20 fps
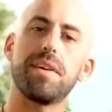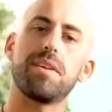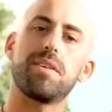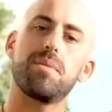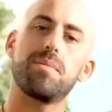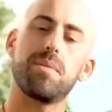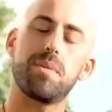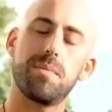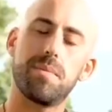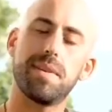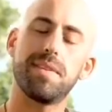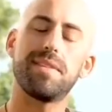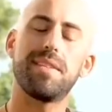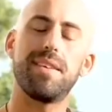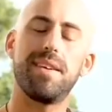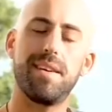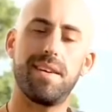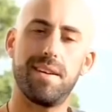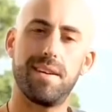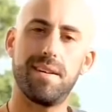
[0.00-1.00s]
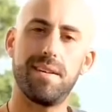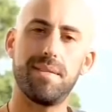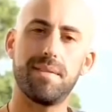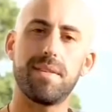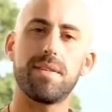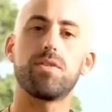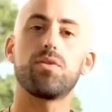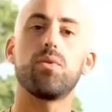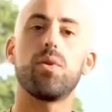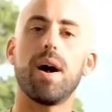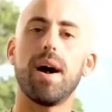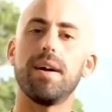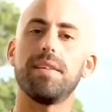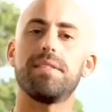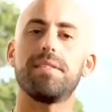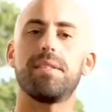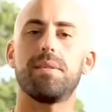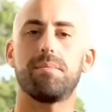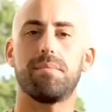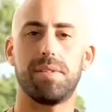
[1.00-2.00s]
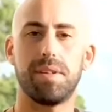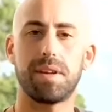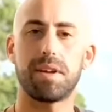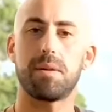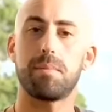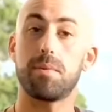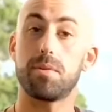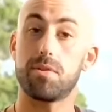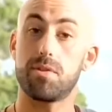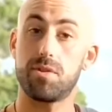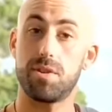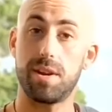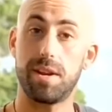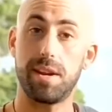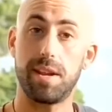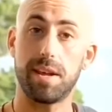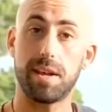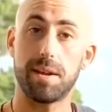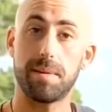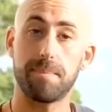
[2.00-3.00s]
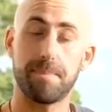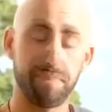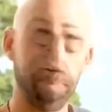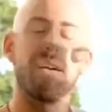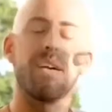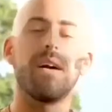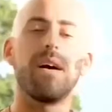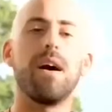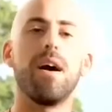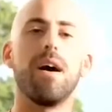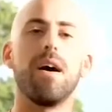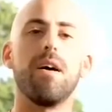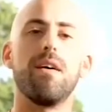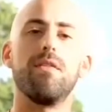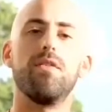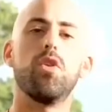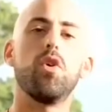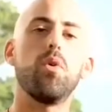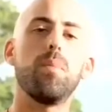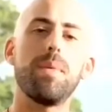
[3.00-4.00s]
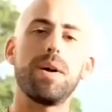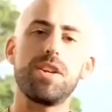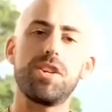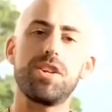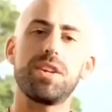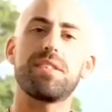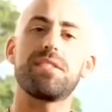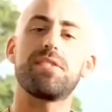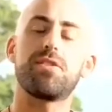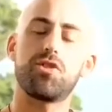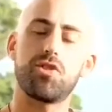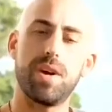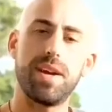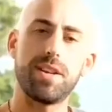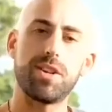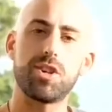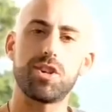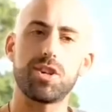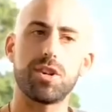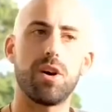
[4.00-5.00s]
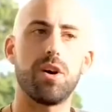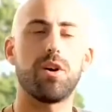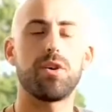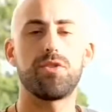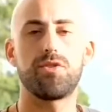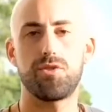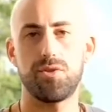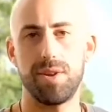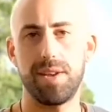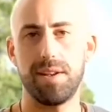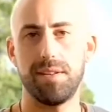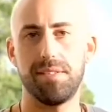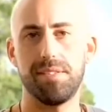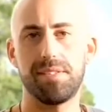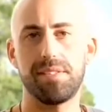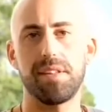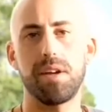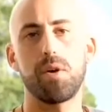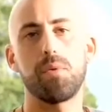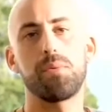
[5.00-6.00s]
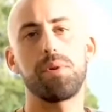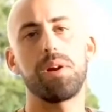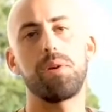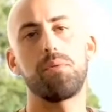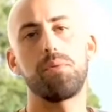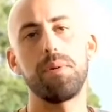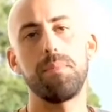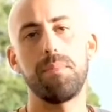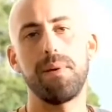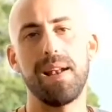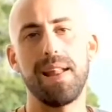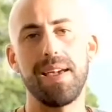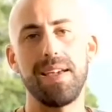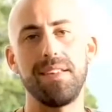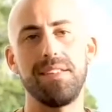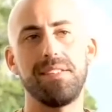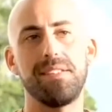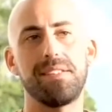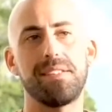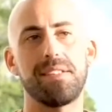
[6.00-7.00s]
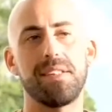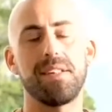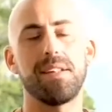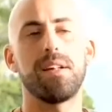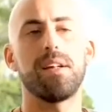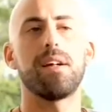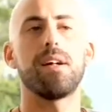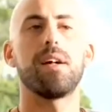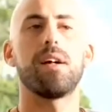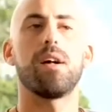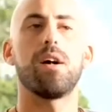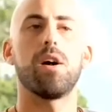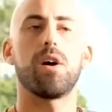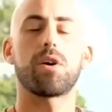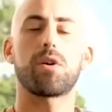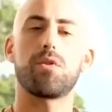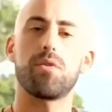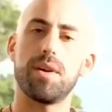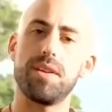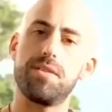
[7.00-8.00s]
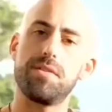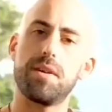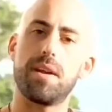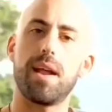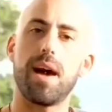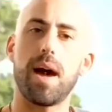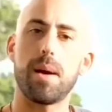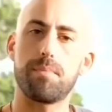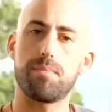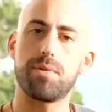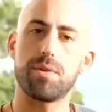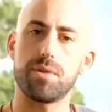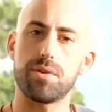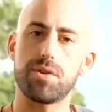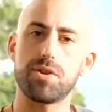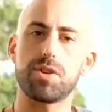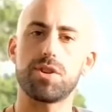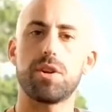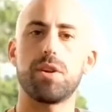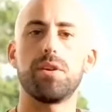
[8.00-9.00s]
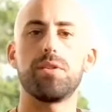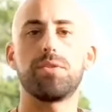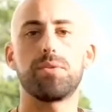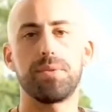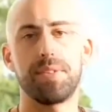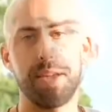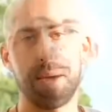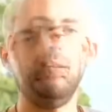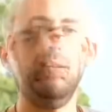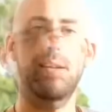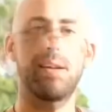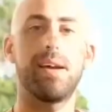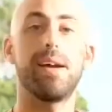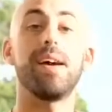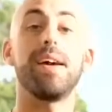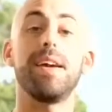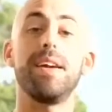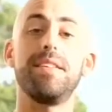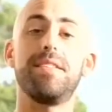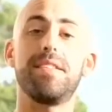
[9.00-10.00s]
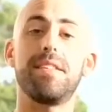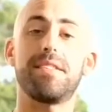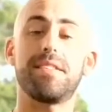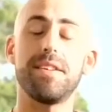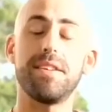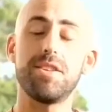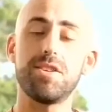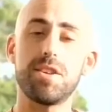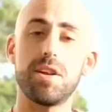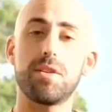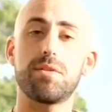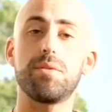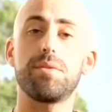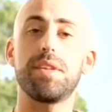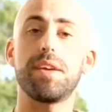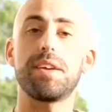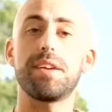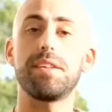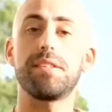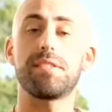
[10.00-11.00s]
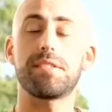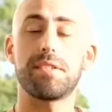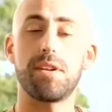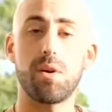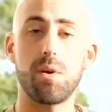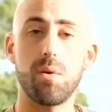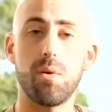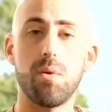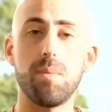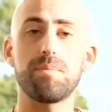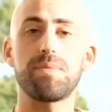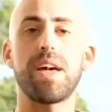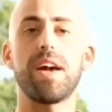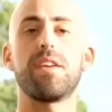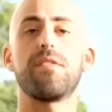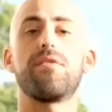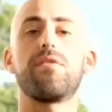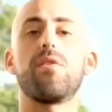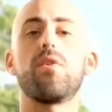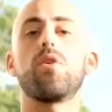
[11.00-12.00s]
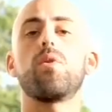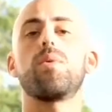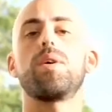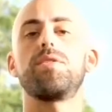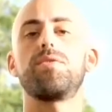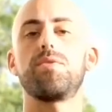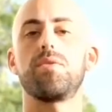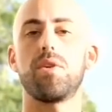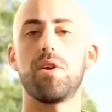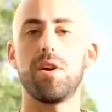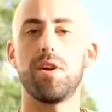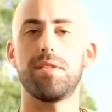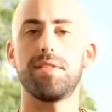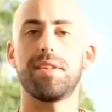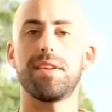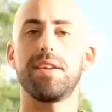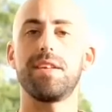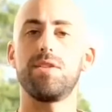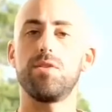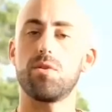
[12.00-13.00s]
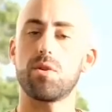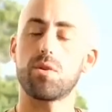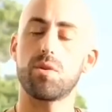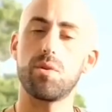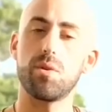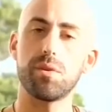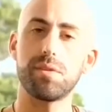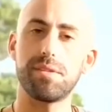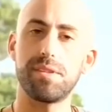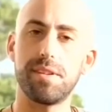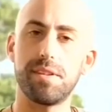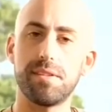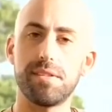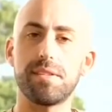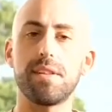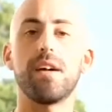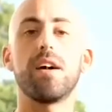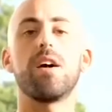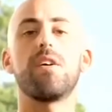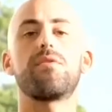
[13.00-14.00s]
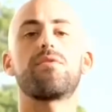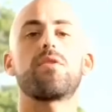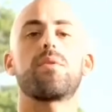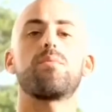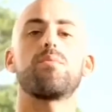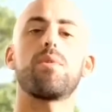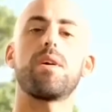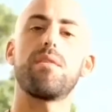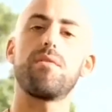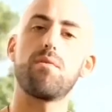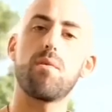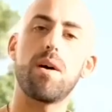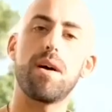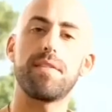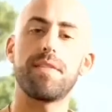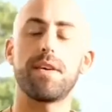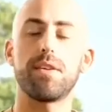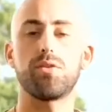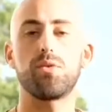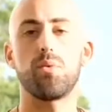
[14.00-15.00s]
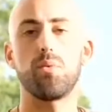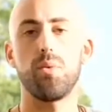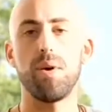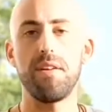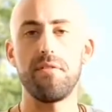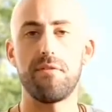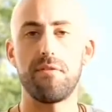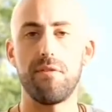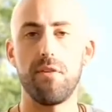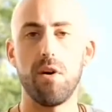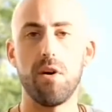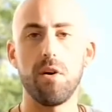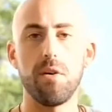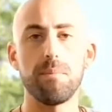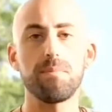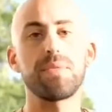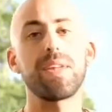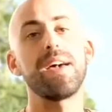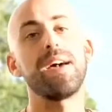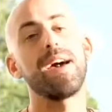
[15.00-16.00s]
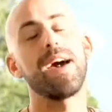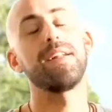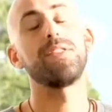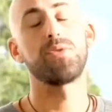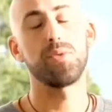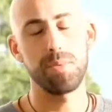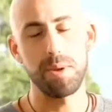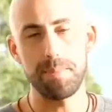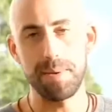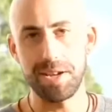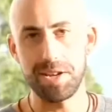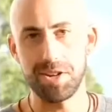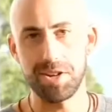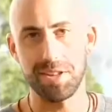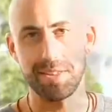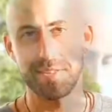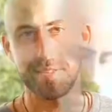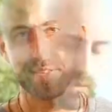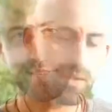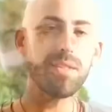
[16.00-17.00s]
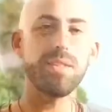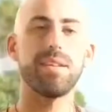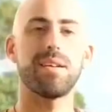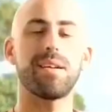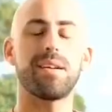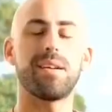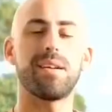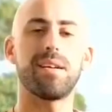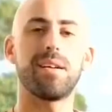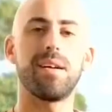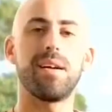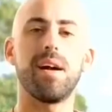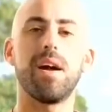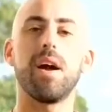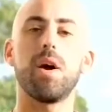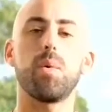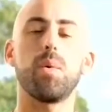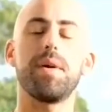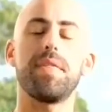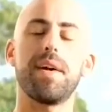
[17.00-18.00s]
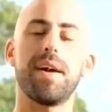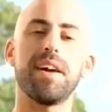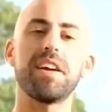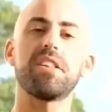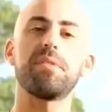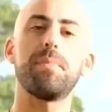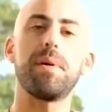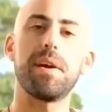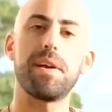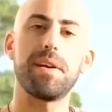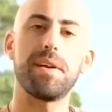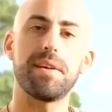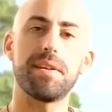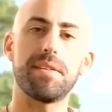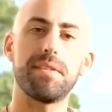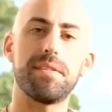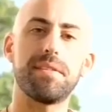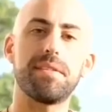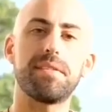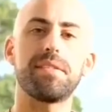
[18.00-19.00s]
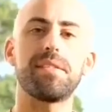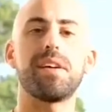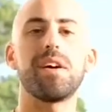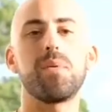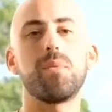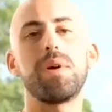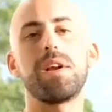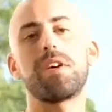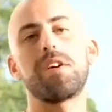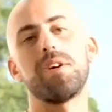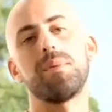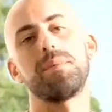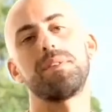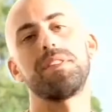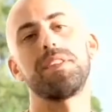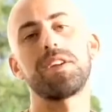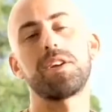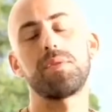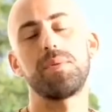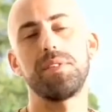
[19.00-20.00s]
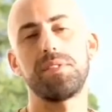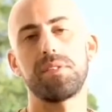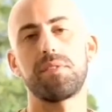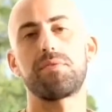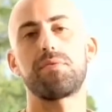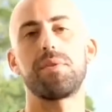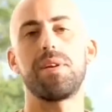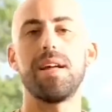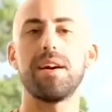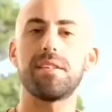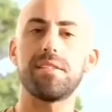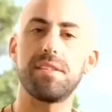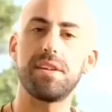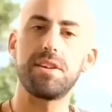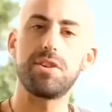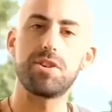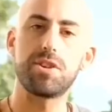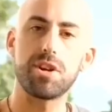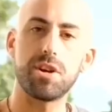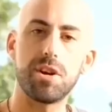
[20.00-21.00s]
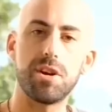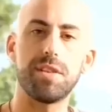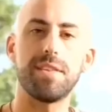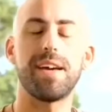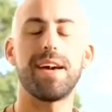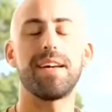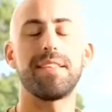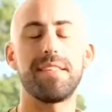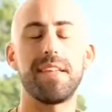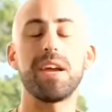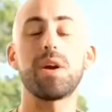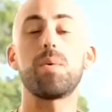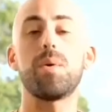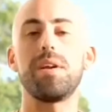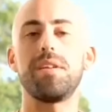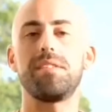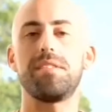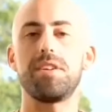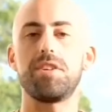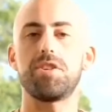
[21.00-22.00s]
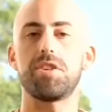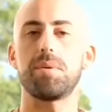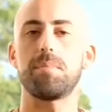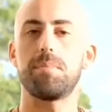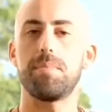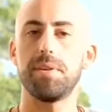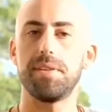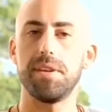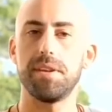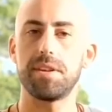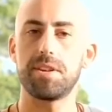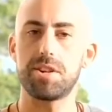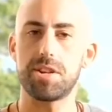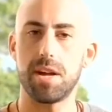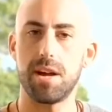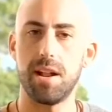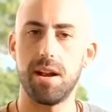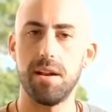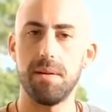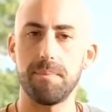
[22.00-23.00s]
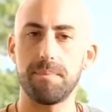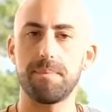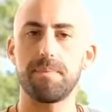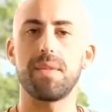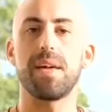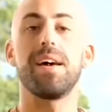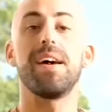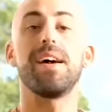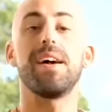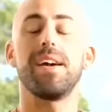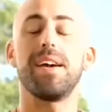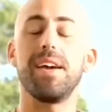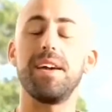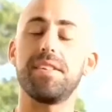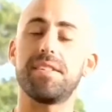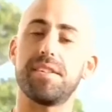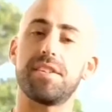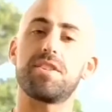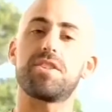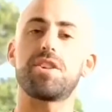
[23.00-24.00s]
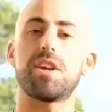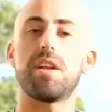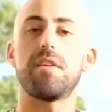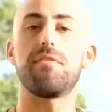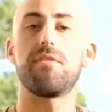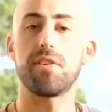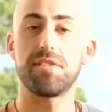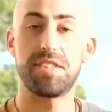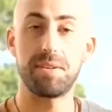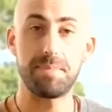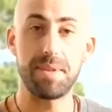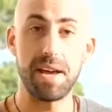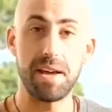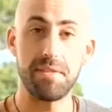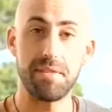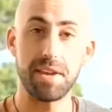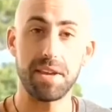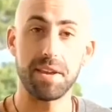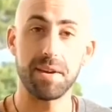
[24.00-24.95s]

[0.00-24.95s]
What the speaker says: a moment here to add something about training. No magic stretch or drills will replace a gradual approach to depth. It's essential to take it slow and follow what you learn in your courses from wave 1 to wave 4 and to be patient. With experience will come an increase of relaxation and equalization potential, essential for deep diving.